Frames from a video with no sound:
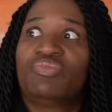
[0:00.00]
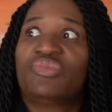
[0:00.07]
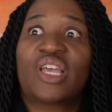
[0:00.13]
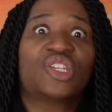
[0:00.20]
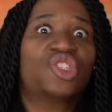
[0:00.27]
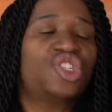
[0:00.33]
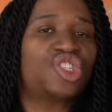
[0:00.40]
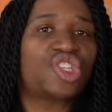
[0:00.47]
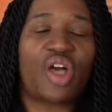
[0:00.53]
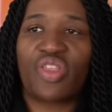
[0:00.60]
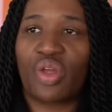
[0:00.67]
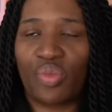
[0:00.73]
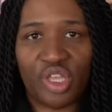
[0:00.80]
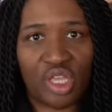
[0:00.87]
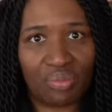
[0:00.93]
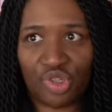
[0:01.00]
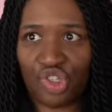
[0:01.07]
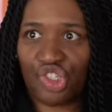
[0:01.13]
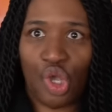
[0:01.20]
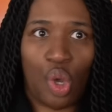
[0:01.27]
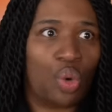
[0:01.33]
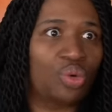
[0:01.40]
Then she saw that Rick and
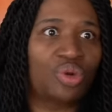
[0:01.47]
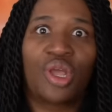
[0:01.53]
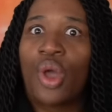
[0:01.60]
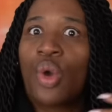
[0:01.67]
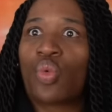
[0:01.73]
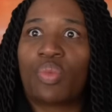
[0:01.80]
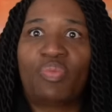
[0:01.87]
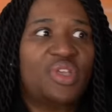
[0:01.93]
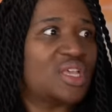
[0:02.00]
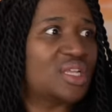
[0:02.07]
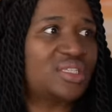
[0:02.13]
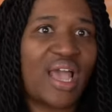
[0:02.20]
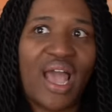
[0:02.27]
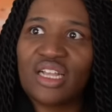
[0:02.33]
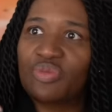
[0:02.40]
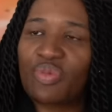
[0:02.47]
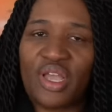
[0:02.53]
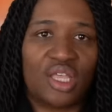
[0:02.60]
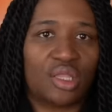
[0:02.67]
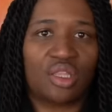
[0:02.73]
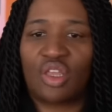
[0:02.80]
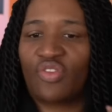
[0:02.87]
Michonne were being attacked by,
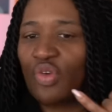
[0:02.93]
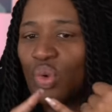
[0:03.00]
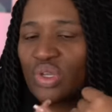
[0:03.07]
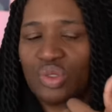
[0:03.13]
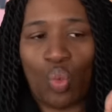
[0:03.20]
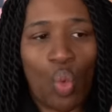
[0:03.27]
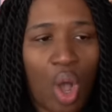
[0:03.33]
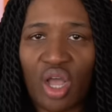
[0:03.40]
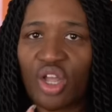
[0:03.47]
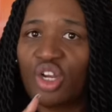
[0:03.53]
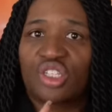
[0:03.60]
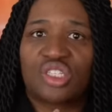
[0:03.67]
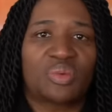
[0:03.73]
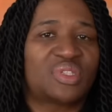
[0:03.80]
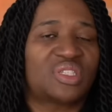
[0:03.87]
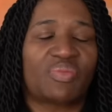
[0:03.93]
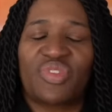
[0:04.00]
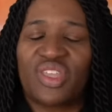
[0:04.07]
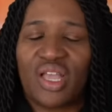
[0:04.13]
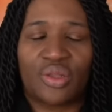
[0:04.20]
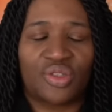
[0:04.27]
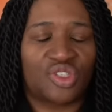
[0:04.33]
if it wasn't walkers, it was
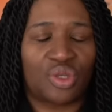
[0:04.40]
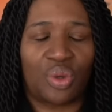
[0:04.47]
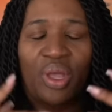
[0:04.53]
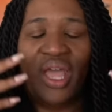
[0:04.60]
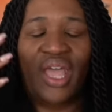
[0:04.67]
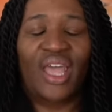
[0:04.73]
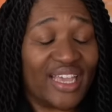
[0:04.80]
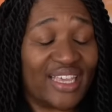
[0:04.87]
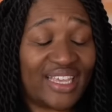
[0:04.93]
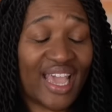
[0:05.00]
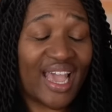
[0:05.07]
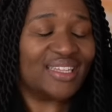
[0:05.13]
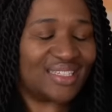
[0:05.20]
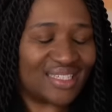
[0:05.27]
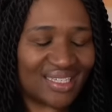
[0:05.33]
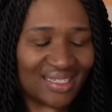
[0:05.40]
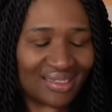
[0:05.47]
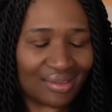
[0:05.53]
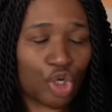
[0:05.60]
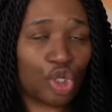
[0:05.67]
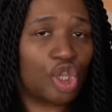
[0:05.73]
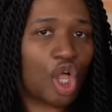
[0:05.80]
something else. So I get
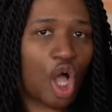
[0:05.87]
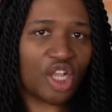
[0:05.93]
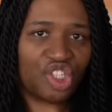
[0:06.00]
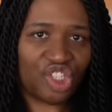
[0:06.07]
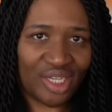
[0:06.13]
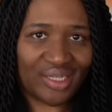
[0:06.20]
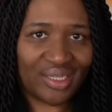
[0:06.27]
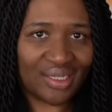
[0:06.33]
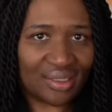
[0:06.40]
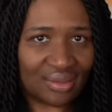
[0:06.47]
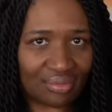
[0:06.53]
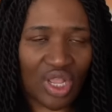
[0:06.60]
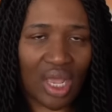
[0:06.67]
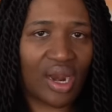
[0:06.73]
her logic.